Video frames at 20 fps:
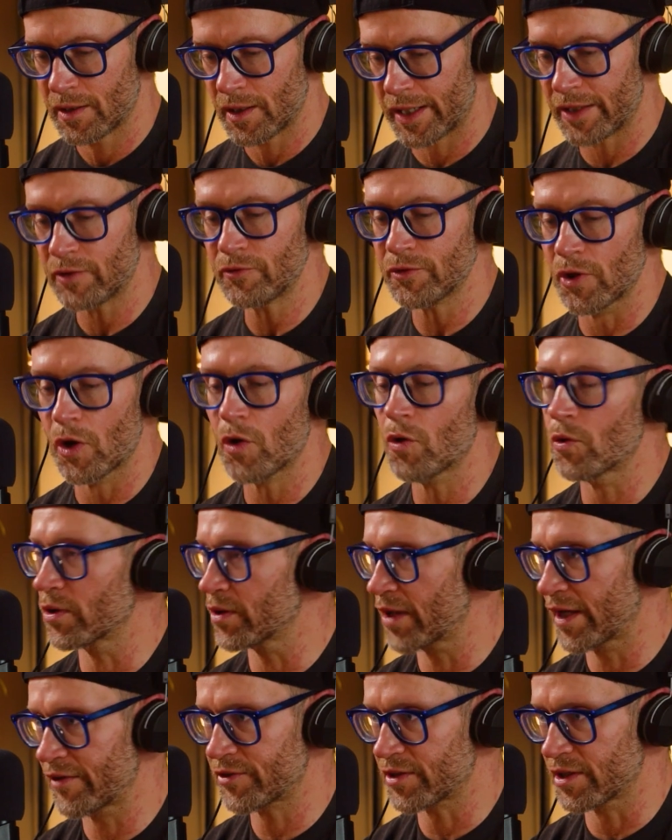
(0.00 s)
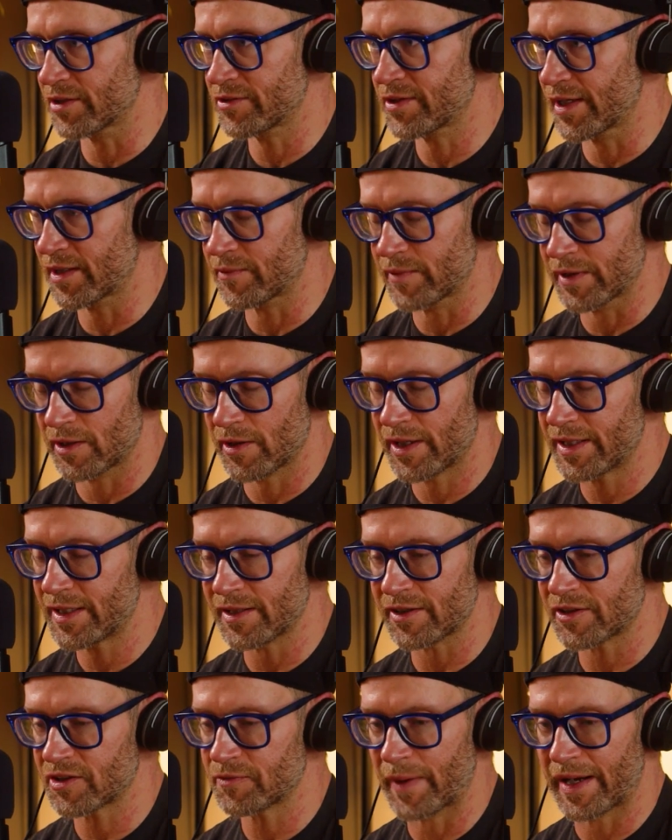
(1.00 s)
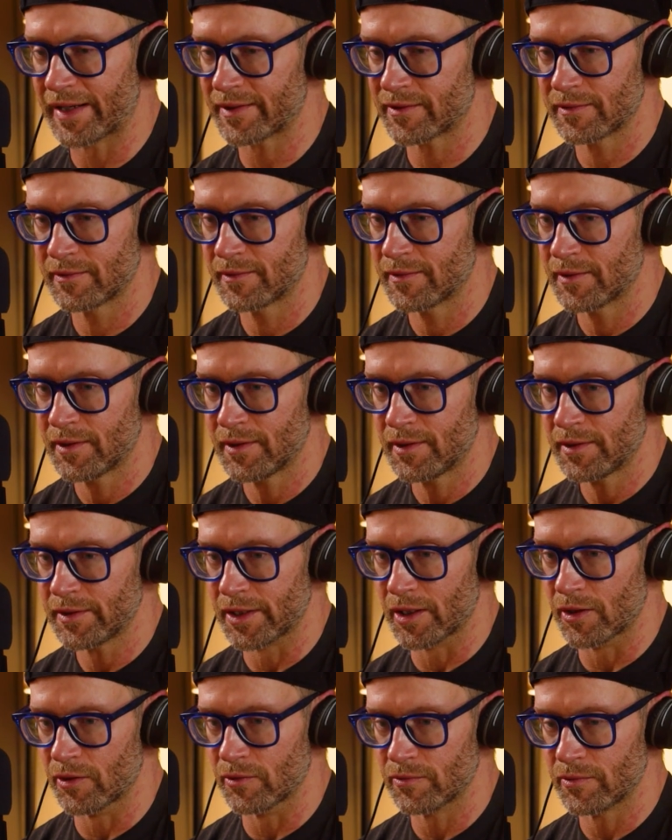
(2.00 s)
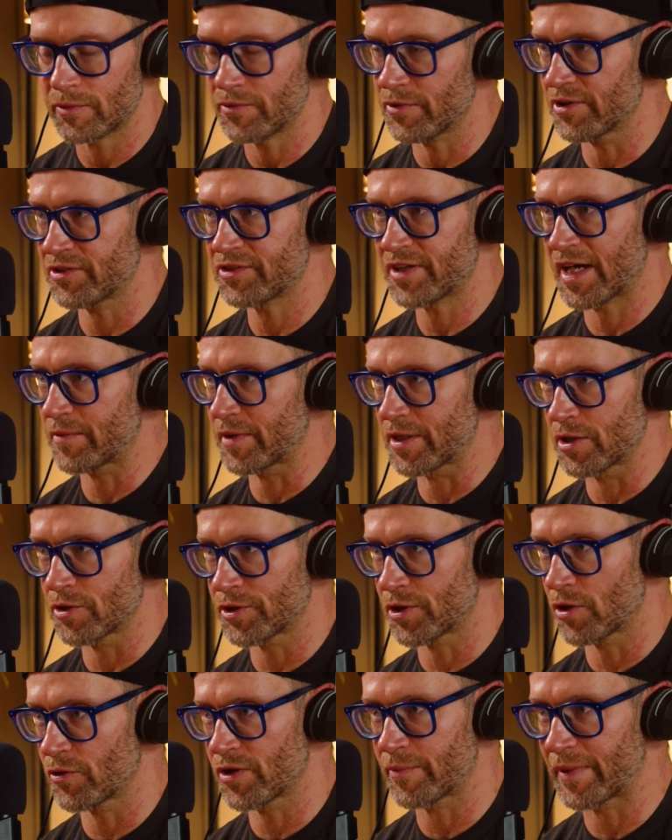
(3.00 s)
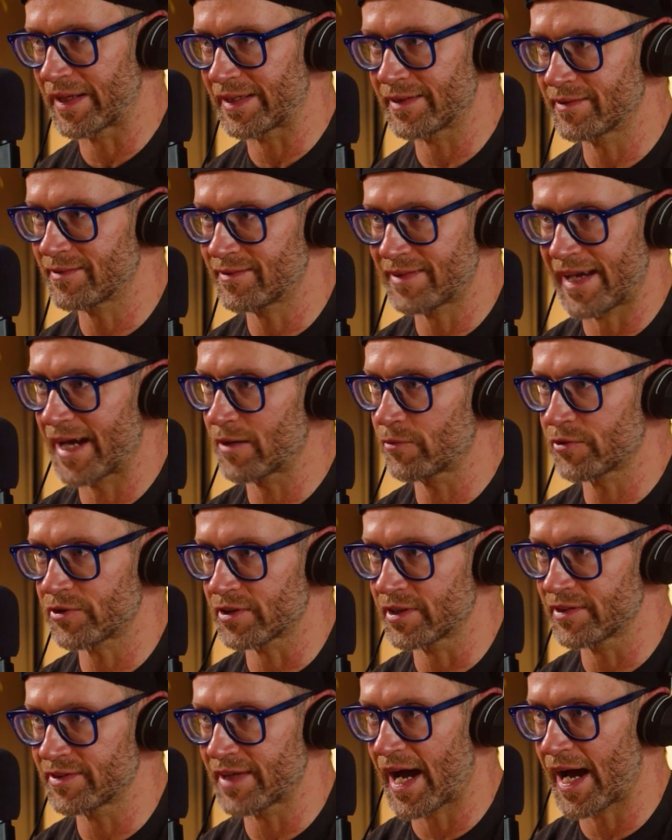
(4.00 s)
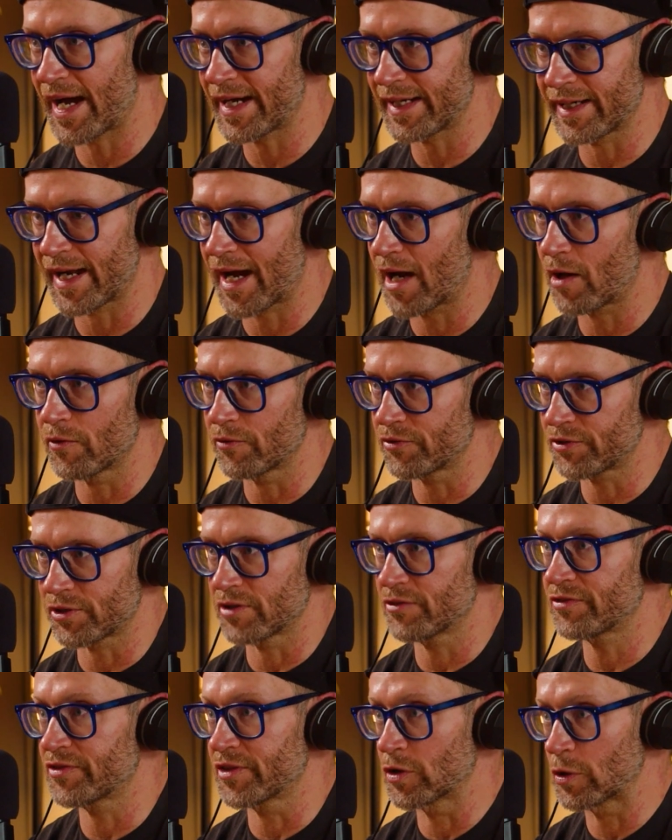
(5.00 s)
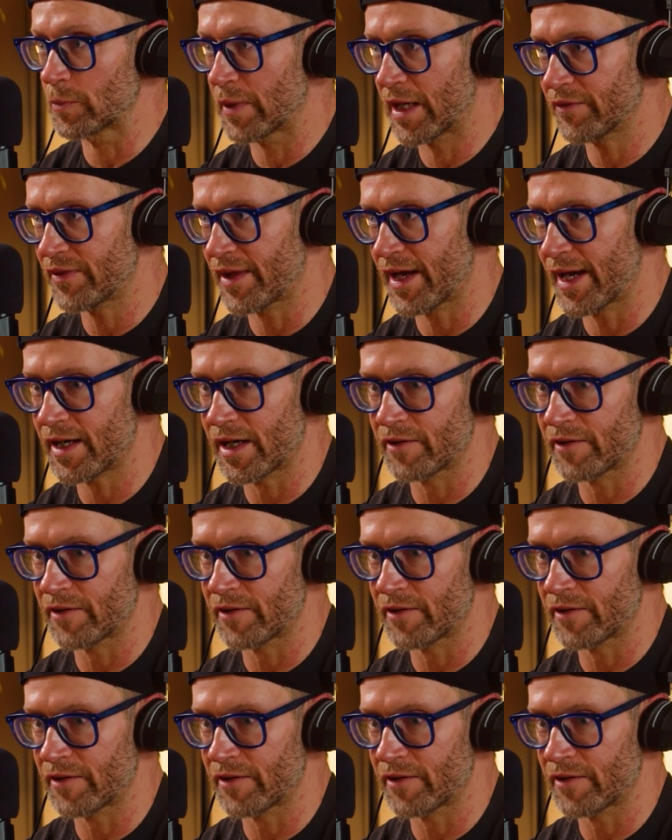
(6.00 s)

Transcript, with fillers: I don't know where life's going to take me. You know, I didn't expect you know, this time a year ago that my dad was going to die and how I was going to feel about that.